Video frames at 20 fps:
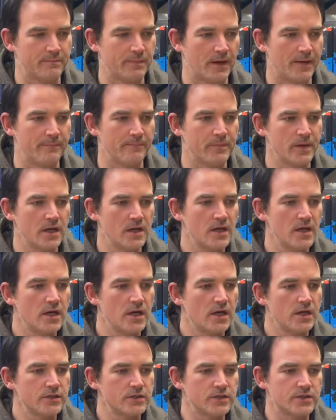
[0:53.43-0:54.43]
But
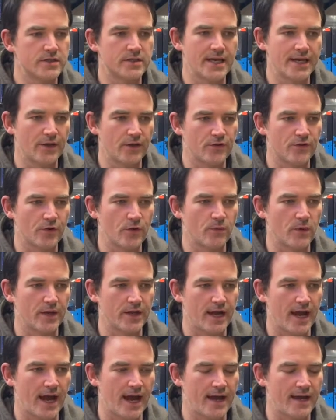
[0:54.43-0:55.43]
just take you through what
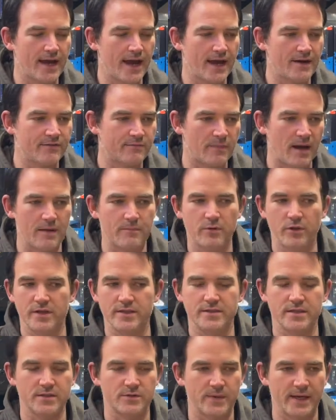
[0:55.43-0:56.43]
I have my
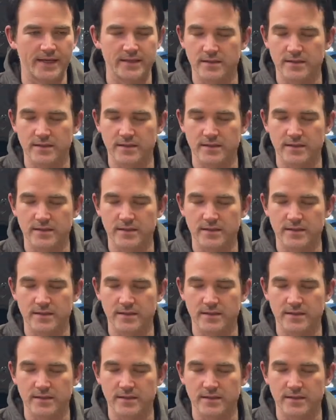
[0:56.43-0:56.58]
playlist this week.